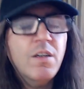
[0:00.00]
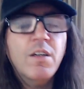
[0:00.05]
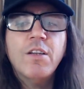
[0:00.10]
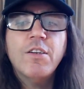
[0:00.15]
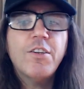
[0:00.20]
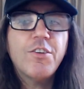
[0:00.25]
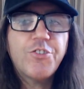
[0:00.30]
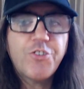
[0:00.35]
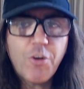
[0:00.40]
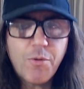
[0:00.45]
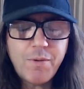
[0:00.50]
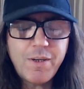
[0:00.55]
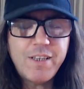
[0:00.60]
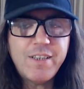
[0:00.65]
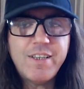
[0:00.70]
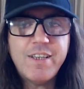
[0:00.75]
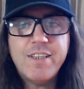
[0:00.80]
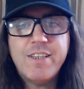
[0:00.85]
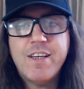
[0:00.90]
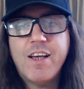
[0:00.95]
There's so many
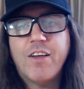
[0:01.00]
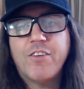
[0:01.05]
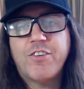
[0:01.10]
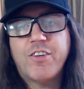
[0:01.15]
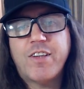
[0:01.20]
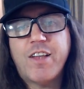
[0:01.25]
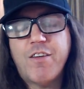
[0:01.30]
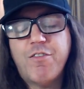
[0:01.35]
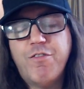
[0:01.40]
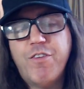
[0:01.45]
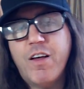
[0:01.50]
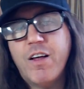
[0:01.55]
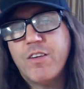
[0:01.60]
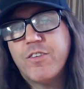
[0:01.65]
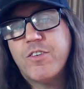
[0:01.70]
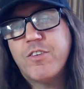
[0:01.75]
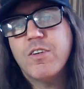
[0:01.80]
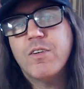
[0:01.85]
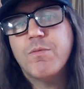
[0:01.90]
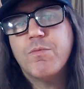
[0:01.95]
details that they fail
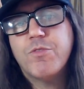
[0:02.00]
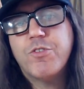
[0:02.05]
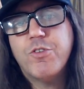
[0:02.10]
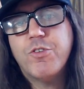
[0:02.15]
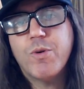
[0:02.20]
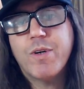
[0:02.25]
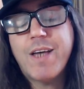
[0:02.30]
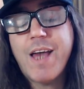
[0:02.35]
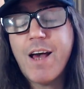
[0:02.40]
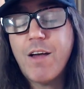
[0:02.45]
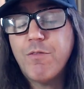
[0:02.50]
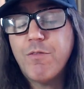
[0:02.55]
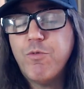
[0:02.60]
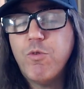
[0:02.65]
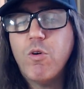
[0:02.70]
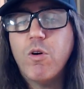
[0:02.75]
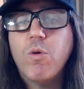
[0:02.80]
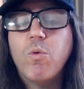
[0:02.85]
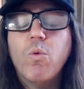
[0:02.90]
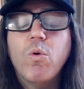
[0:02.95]
to, to account
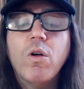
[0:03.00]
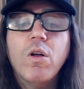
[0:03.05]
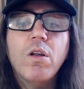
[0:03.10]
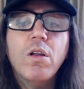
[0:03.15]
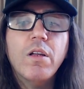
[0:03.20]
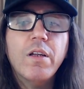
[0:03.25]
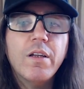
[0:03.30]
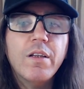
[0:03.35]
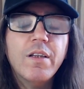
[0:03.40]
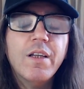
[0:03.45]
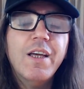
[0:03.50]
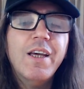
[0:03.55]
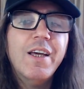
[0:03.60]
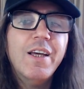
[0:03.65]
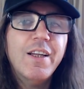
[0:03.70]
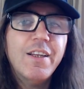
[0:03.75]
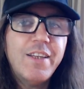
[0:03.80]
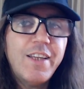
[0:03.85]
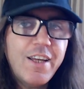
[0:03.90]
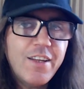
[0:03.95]
for. Uh,
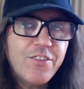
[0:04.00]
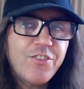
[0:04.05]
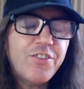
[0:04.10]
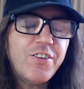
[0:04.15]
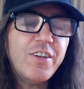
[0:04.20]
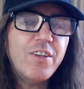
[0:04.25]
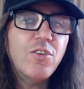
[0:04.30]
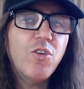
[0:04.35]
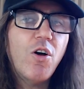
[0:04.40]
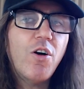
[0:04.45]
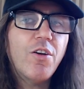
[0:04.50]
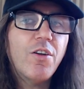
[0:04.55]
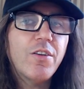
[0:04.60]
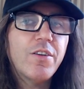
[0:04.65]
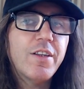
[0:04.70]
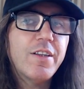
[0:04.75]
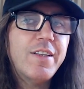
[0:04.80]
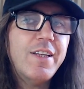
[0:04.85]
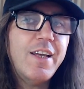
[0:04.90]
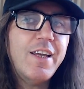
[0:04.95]
DNC law,
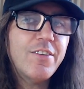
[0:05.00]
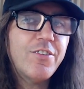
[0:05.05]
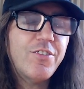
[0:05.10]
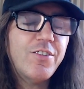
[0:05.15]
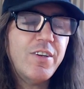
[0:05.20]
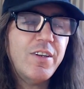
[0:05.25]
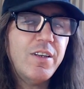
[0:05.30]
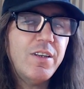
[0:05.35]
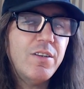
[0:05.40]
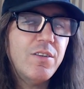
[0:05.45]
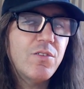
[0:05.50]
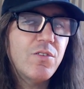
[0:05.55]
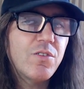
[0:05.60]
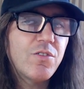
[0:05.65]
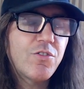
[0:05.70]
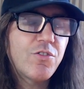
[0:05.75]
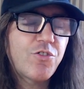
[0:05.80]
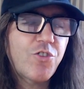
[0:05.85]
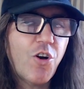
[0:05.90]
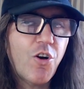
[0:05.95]
the DNC
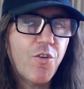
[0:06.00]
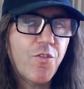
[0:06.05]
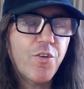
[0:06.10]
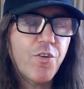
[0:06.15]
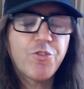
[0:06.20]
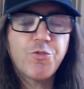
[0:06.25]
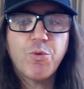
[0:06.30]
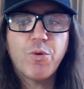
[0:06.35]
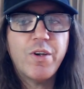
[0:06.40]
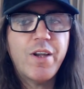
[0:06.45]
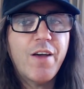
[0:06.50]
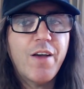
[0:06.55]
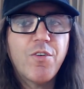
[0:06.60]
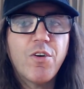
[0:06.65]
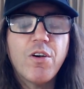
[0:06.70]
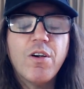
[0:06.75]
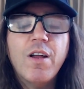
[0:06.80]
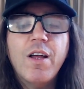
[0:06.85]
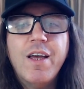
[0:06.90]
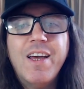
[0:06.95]
servers were
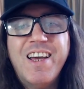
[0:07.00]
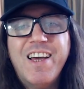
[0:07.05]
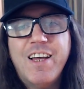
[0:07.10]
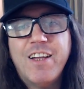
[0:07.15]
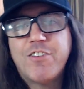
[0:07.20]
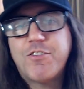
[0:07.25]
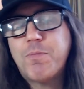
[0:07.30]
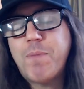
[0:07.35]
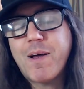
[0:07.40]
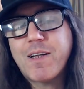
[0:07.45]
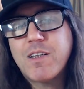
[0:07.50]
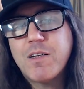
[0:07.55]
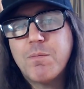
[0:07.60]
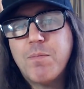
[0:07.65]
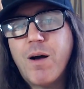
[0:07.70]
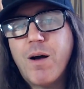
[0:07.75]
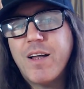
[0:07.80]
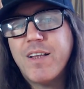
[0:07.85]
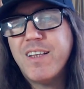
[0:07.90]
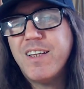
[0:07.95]
never inspected
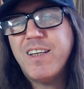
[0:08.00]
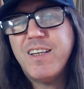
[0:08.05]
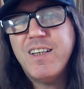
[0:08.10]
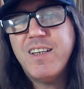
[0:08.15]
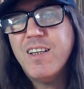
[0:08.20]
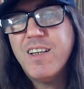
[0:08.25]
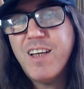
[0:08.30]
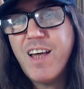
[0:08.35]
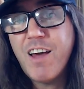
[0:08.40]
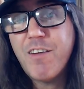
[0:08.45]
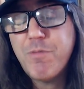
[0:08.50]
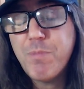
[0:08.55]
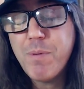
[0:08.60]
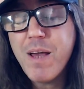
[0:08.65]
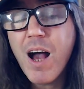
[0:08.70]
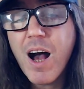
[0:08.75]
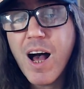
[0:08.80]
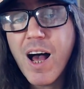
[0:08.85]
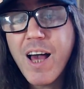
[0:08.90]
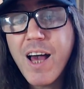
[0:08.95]
by the
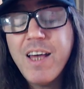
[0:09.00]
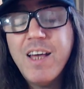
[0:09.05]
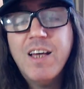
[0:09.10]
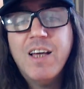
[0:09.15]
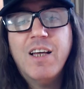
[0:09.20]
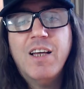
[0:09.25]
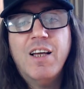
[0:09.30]
FBI.